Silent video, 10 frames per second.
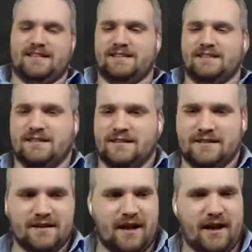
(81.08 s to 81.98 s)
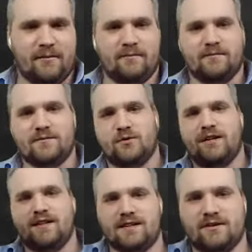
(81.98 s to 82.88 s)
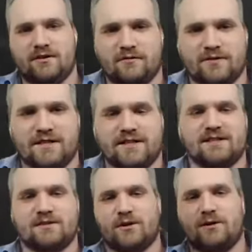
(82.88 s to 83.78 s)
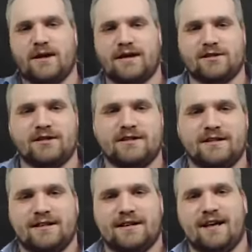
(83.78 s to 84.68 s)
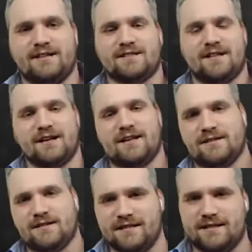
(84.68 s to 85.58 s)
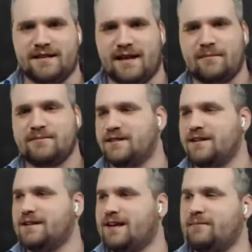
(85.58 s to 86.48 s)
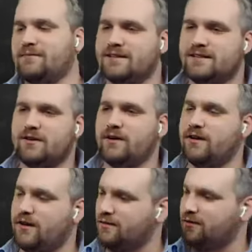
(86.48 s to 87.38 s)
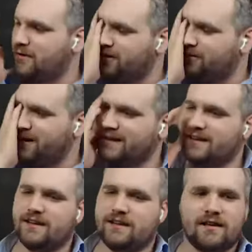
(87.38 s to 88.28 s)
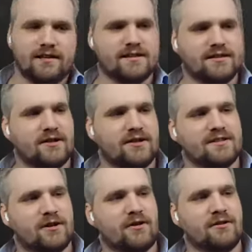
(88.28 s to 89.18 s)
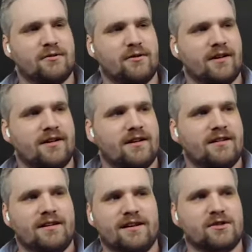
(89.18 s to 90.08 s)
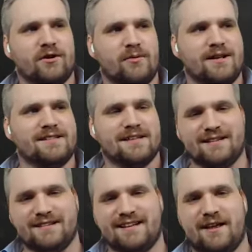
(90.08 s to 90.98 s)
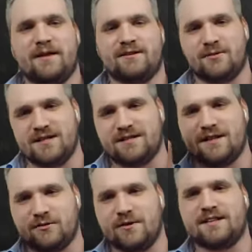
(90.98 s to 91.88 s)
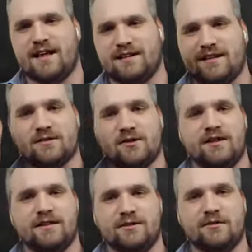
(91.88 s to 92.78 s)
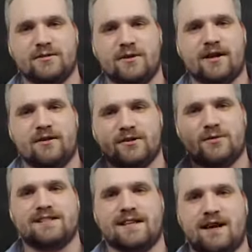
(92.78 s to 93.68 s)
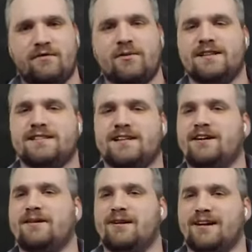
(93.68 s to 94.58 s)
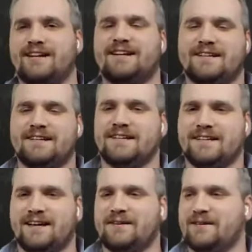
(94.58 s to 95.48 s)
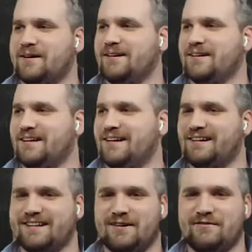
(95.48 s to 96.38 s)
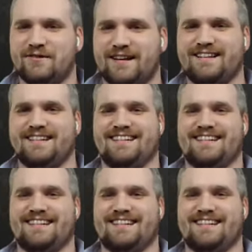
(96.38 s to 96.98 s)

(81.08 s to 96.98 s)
Tintin tweet. I don't know if you've seen it. It's a Twitter page, and it's like Tintin and the captain's going, "Oh, what a week!" It's turning on to going, "It's only Wednesday," and they tweet that. That's all they do. The Twitter account tweets that every Wednesday, and I'm like, yeah, I get that feeling.